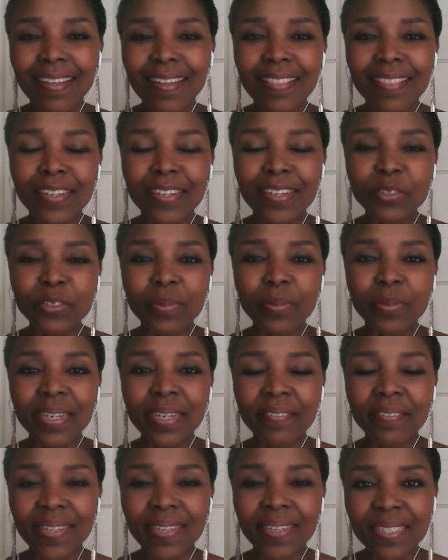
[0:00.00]
that you were
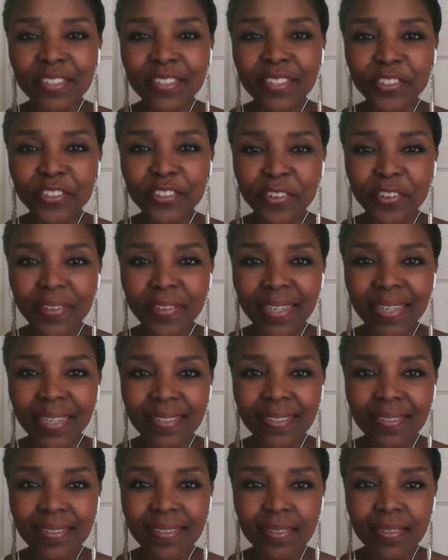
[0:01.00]
invited to
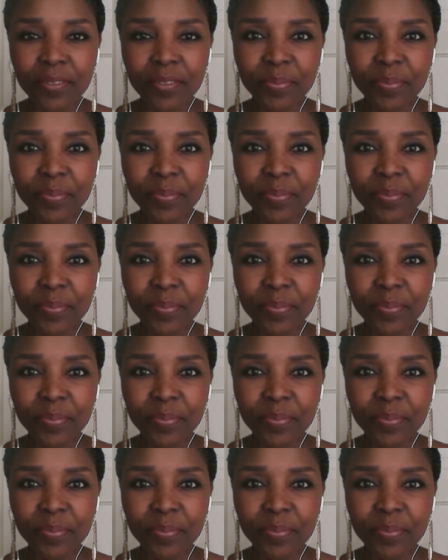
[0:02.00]
create.